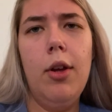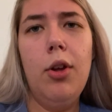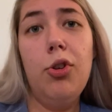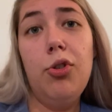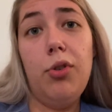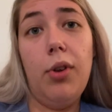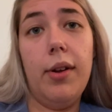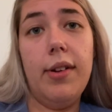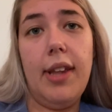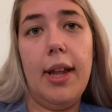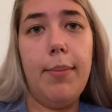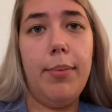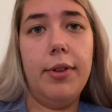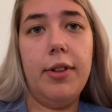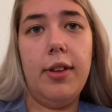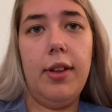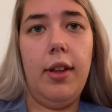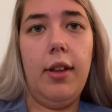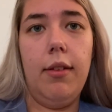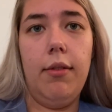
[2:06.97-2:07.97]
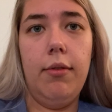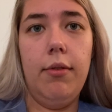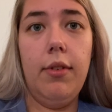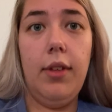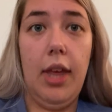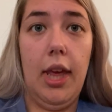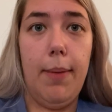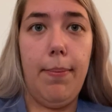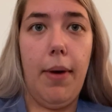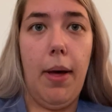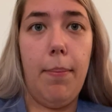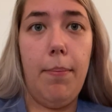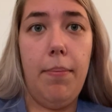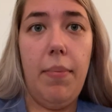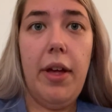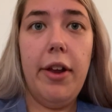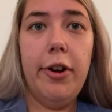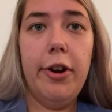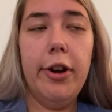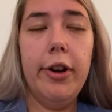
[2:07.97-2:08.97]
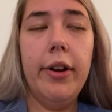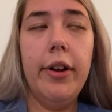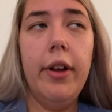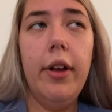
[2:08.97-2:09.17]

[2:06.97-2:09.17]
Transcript: so I was able to keep up better.